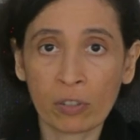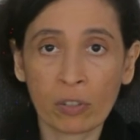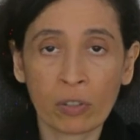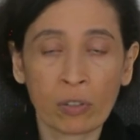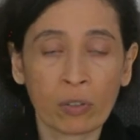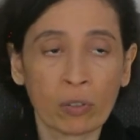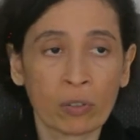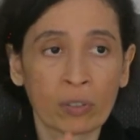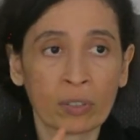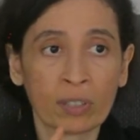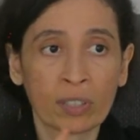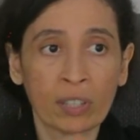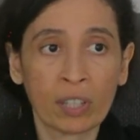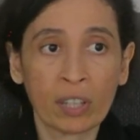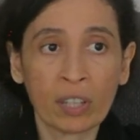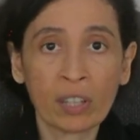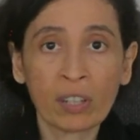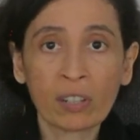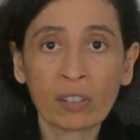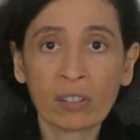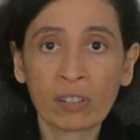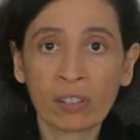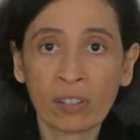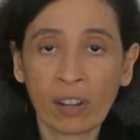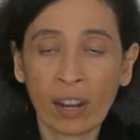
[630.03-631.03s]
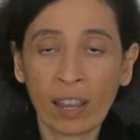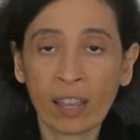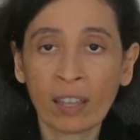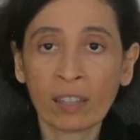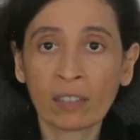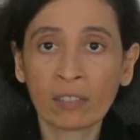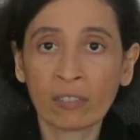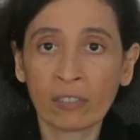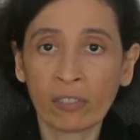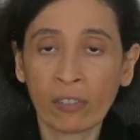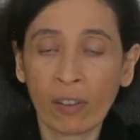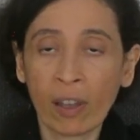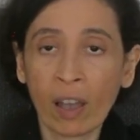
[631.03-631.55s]
so their
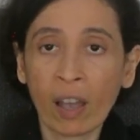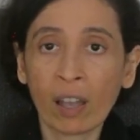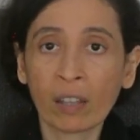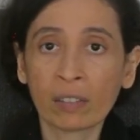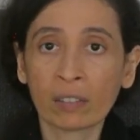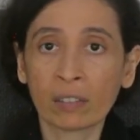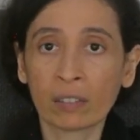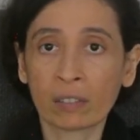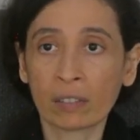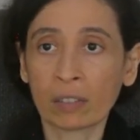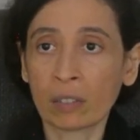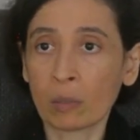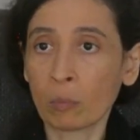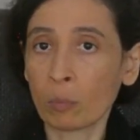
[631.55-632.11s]
grandfather